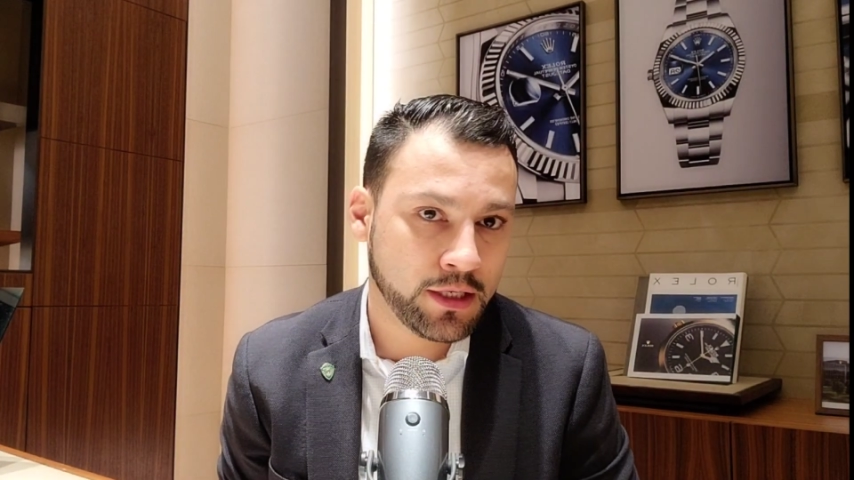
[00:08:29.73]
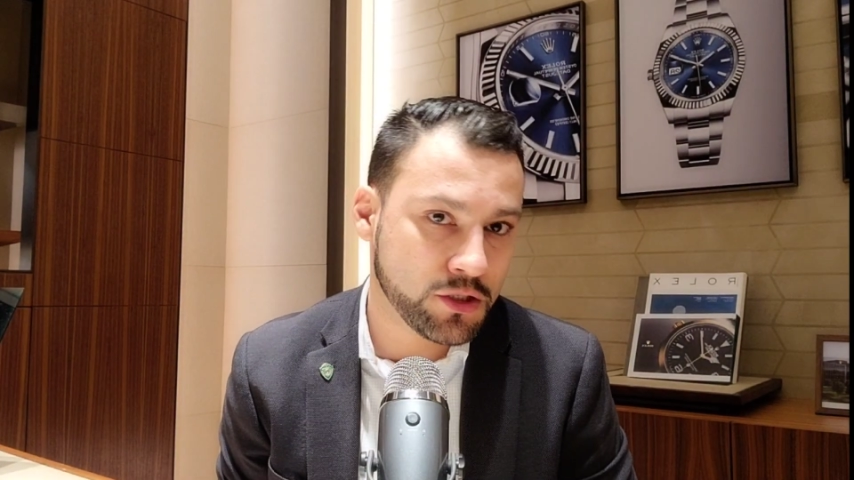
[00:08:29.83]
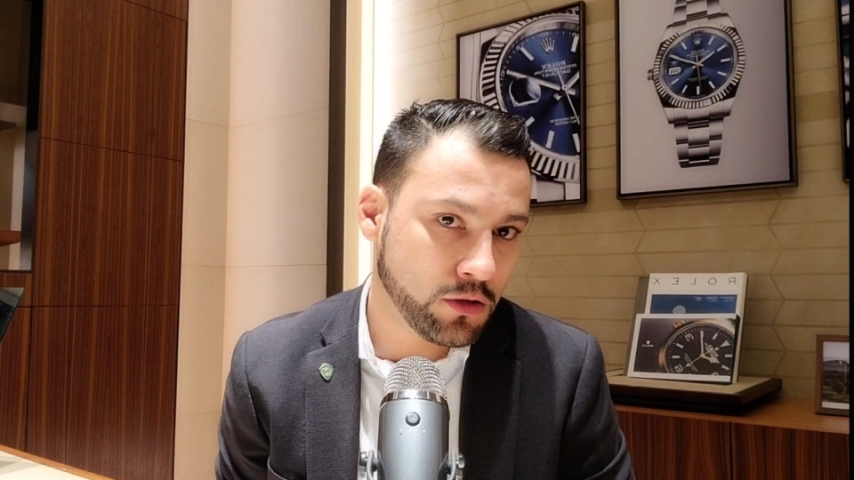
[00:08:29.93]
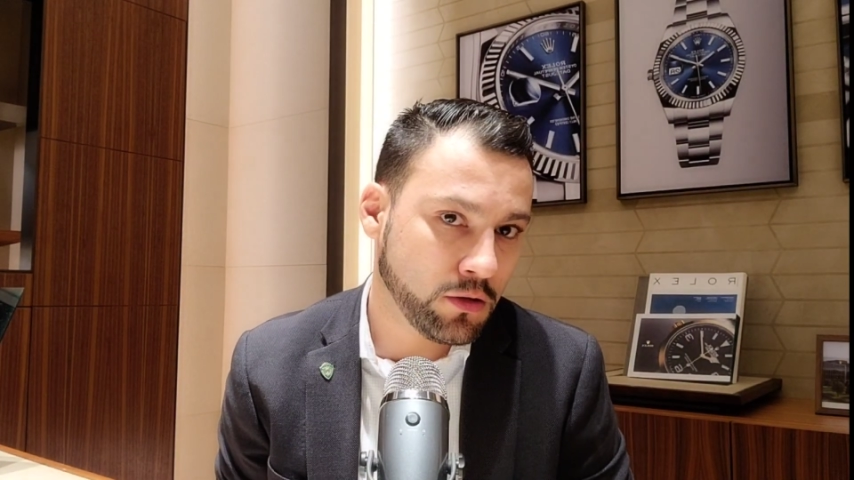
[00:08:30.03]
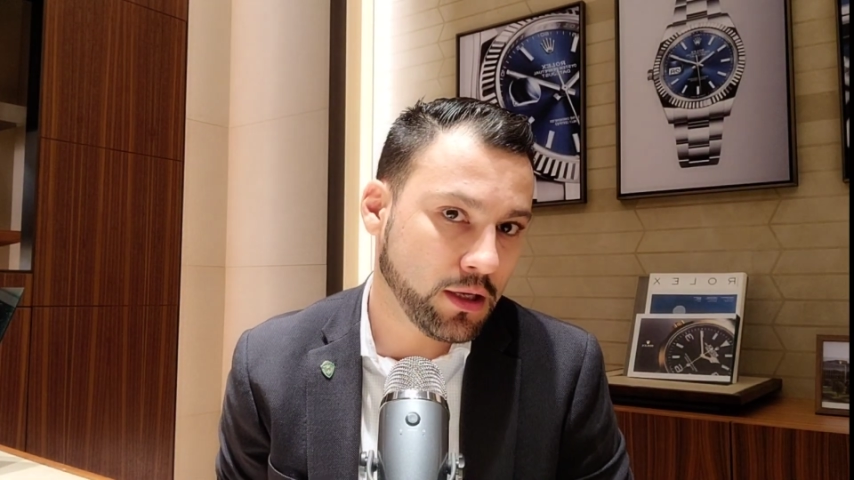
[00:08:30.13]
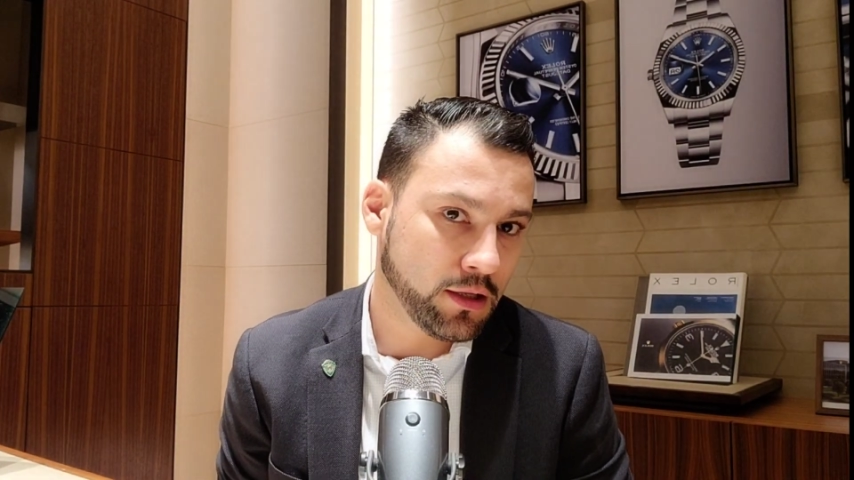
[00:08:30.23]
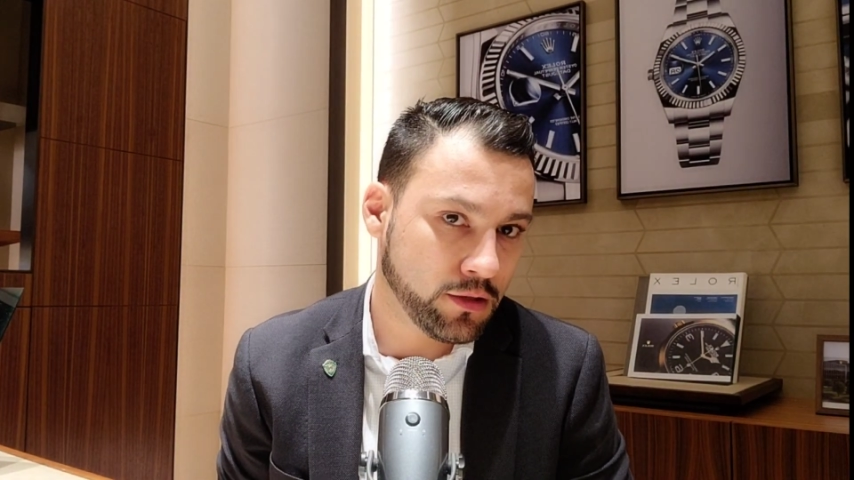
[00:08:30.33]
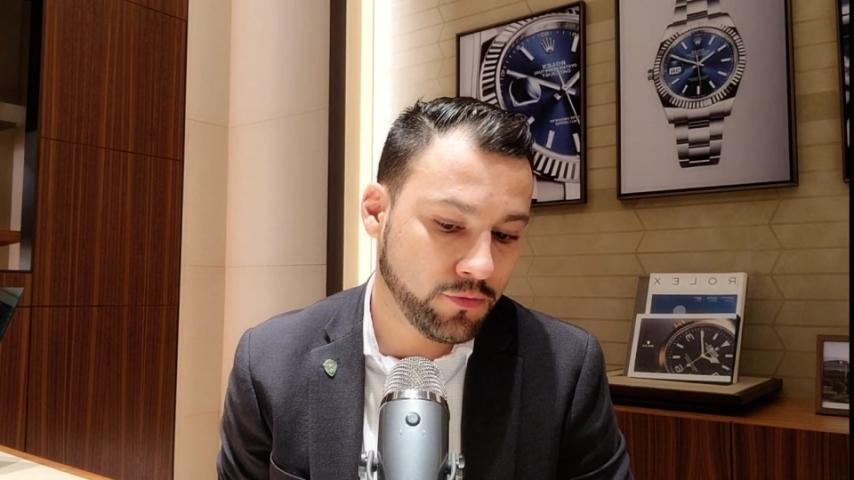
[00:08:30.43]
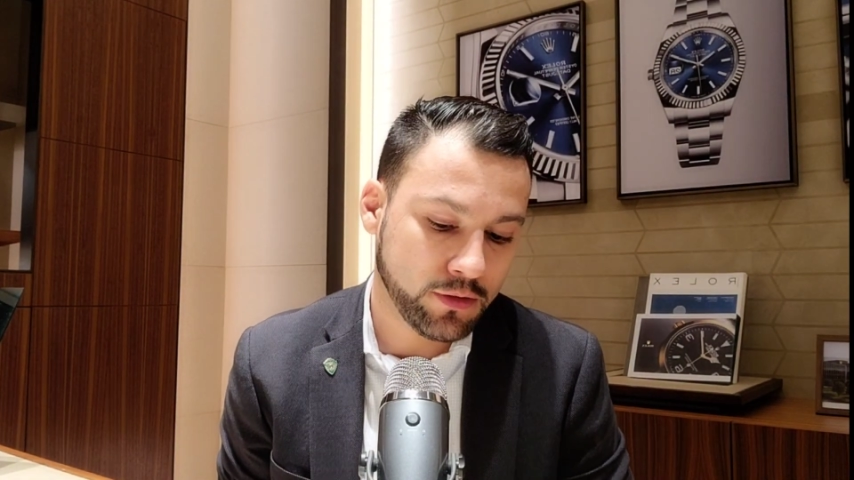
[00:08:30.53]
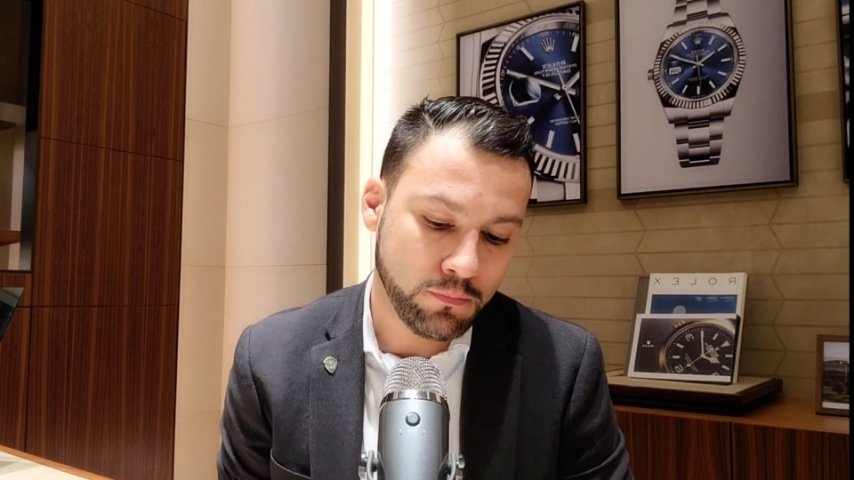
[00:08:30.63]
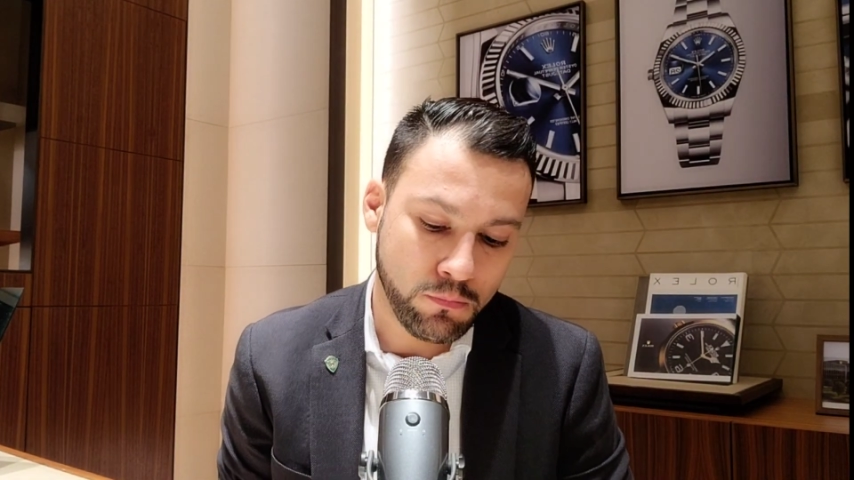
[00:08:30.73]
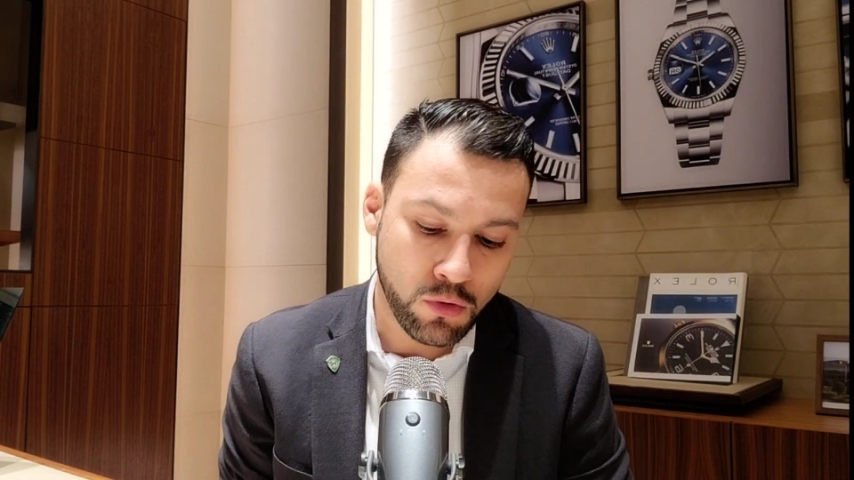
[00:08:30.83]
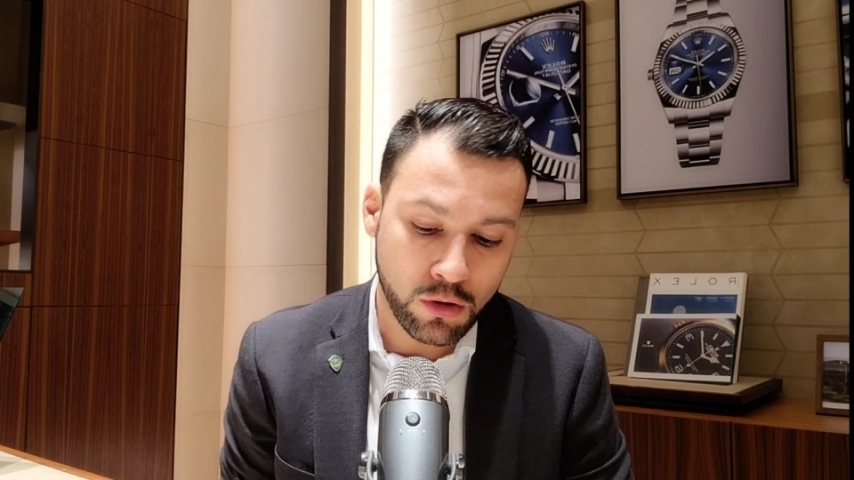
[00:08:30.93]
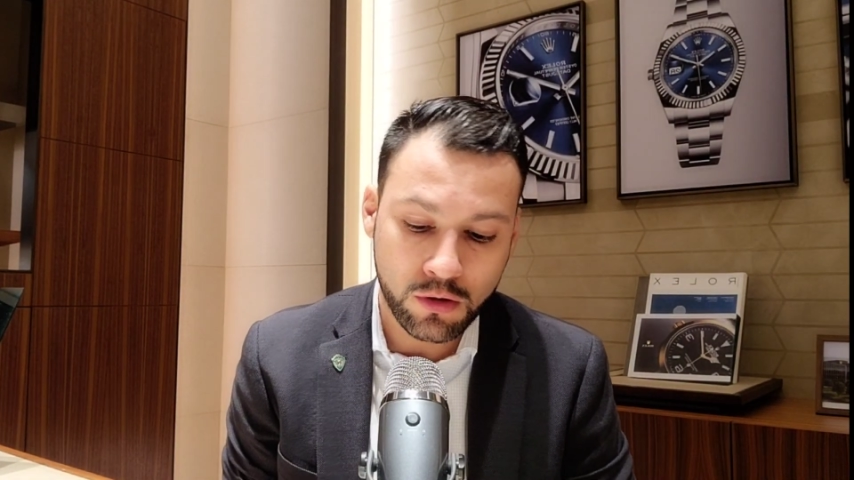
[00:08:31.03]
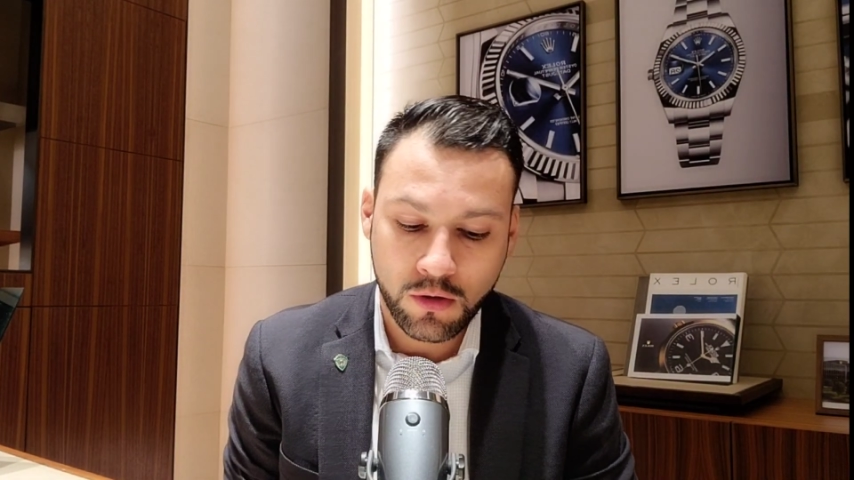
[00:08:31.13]
enjoy a little bit
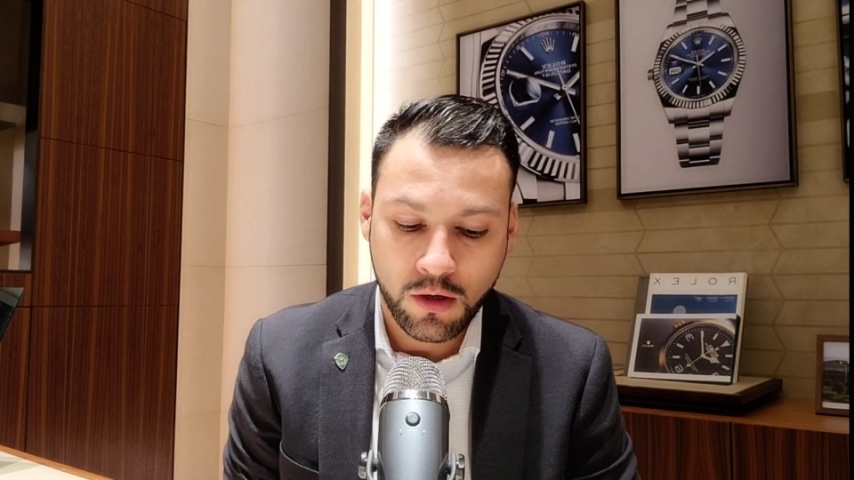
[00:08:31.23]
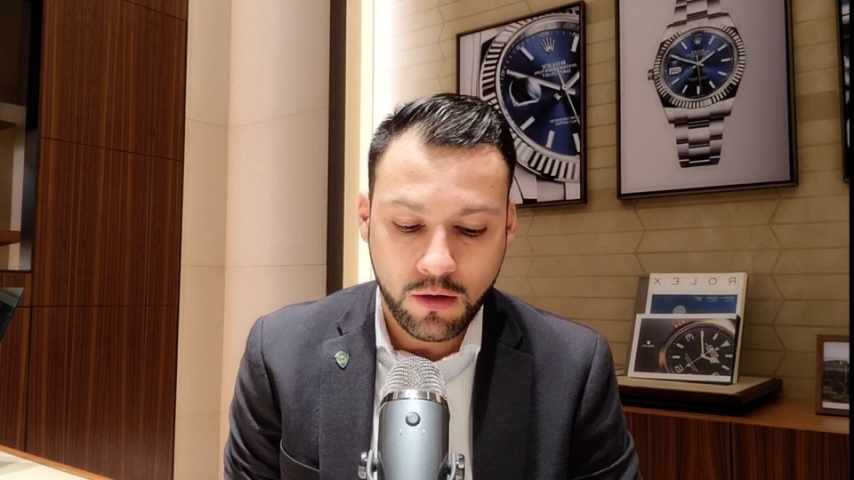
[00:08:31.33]
more